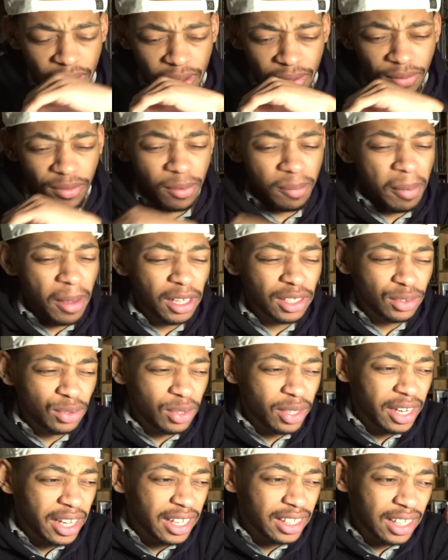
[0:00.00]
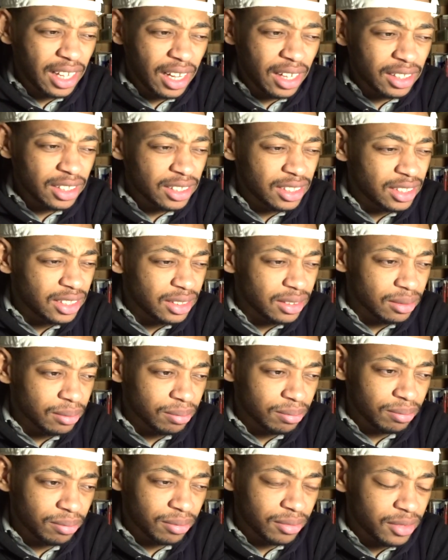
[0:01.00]
for the past few days, I just
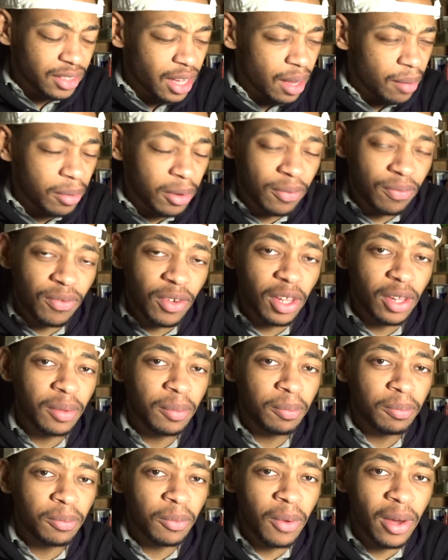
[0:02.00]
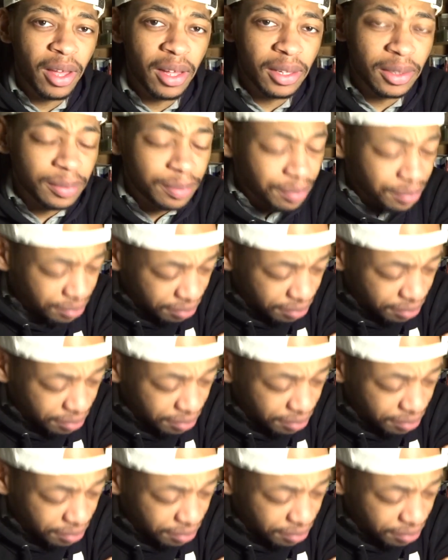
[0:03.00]
not been feeling well,